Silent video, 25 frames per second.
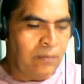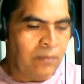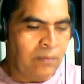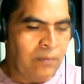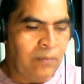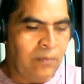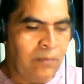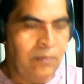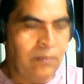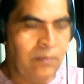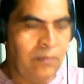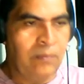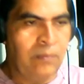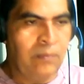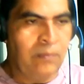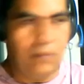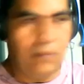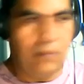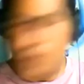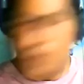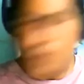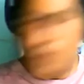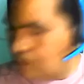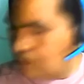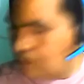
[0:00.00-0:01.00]

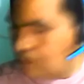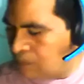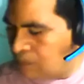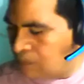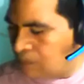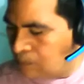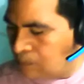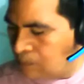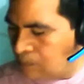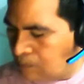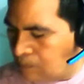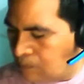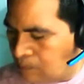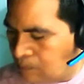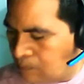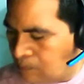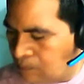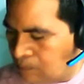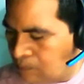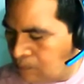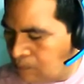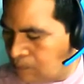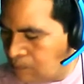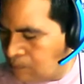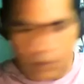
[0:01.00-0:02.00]

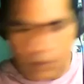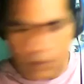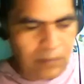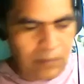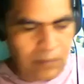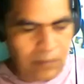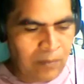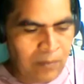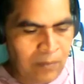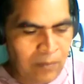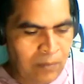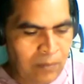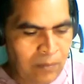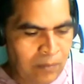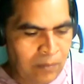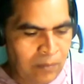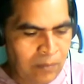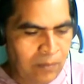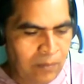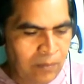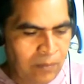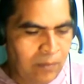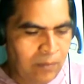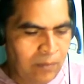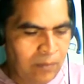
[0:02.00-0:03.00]

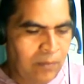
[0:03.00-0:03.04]
(silent)